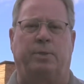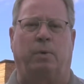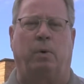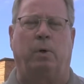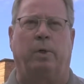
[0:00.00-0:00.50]

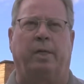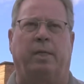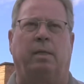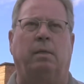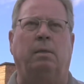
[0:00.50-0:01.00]
So ordering
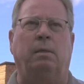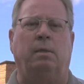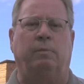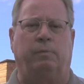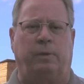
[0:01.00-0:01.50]
it
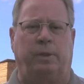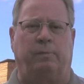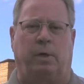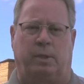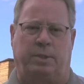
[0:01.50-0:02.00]
free
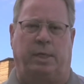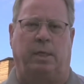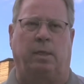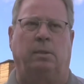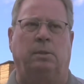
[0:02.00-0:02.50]
of hard
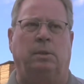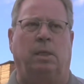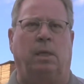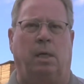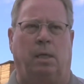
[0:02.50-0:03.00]
center
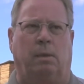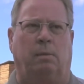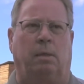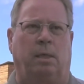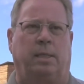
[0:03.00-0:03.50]

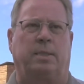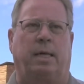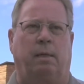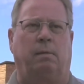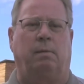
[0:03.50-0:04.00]
cuts
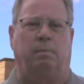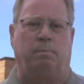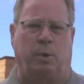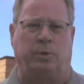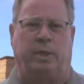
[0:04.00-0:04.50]
out
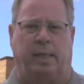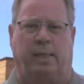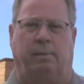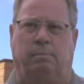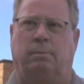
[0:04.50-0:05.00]
most of
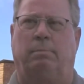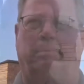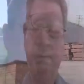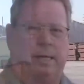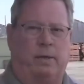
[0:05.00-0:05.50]
that. So
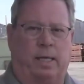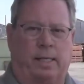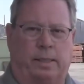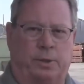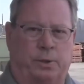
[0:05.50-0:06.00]
now I'd
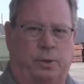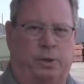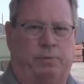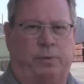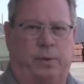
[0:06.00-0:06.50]
like to show
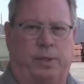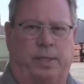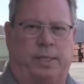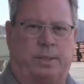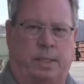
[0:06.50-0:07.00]
you a few of the
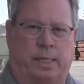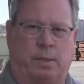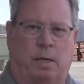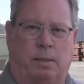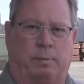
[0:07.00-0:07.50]
things that I
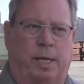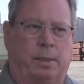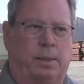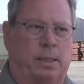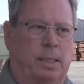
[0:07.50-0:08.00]
talked about.